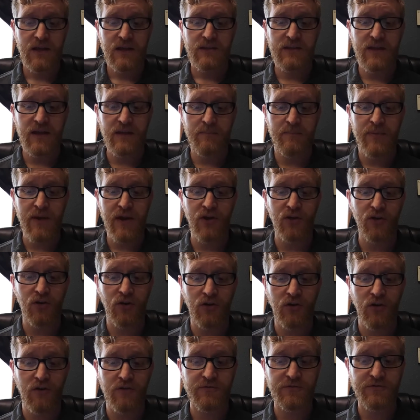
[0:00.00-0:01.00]
They bear
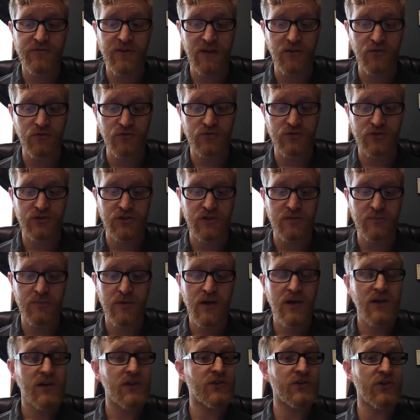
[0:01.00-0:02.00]
on our fellowship,
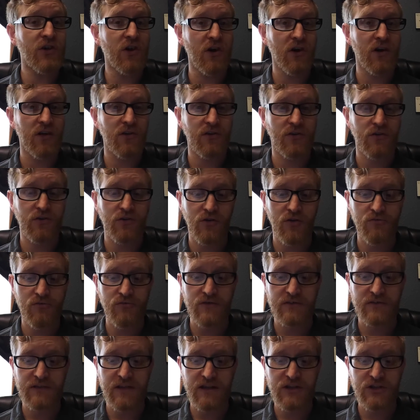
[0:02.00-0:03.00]
not on our
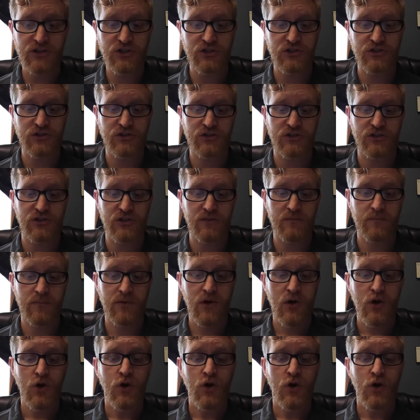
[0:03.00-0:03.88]
relationship.